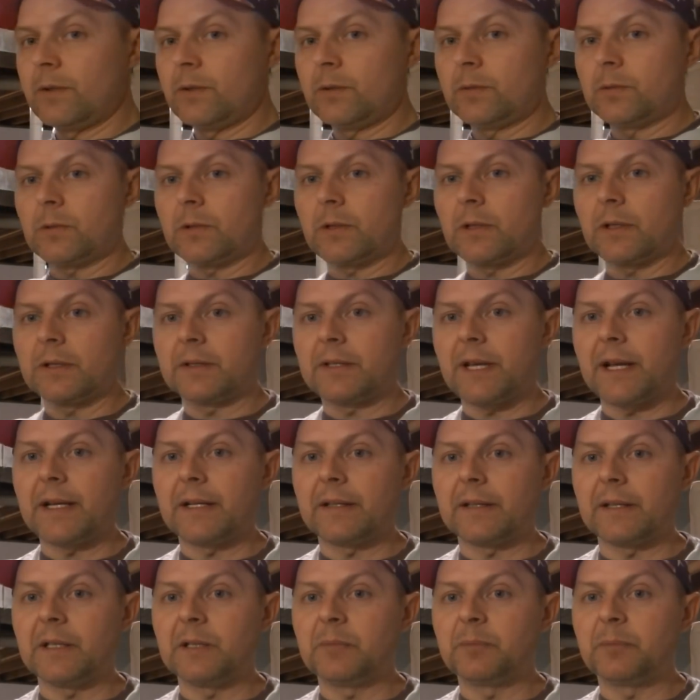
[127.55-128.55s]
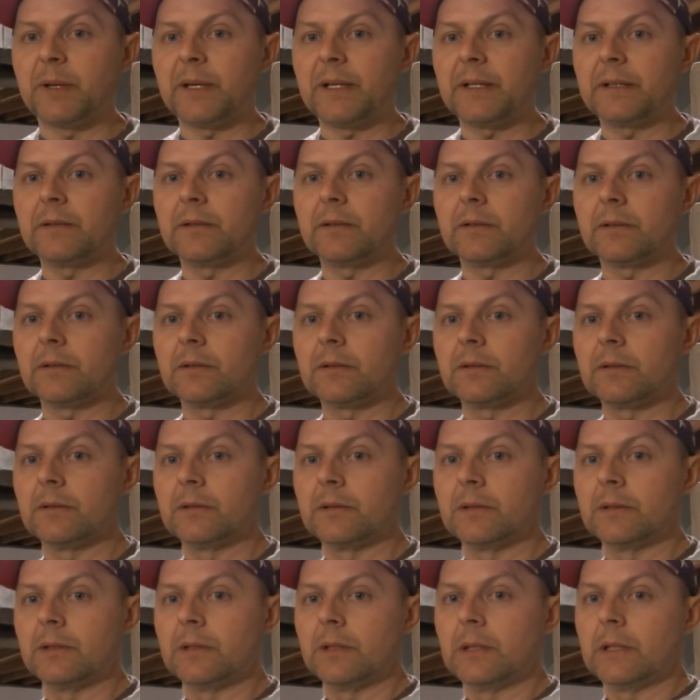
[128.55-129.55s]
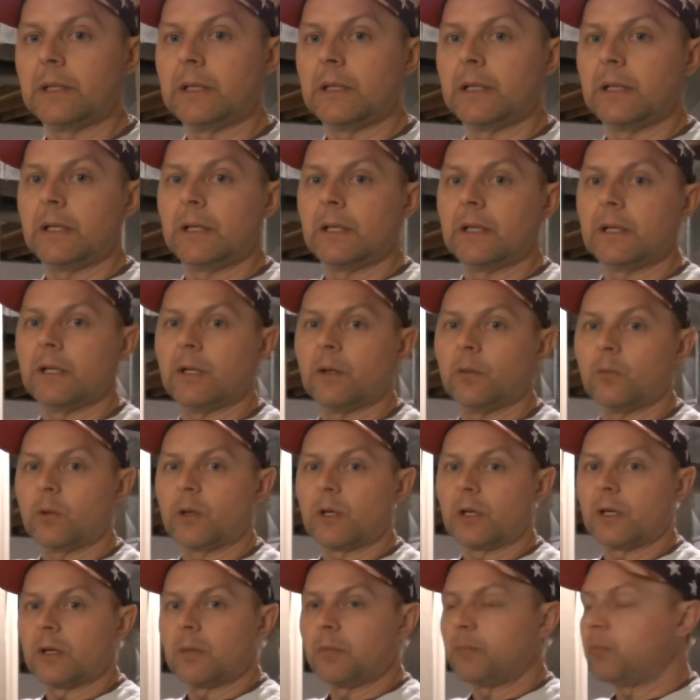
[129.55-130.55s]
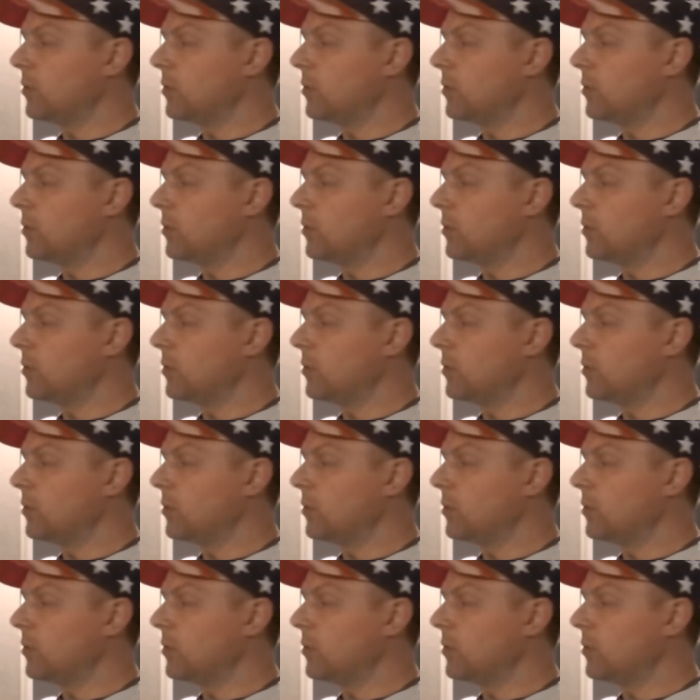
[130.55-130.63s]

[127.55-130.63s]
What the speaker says: is we're going to take these pins and we're going to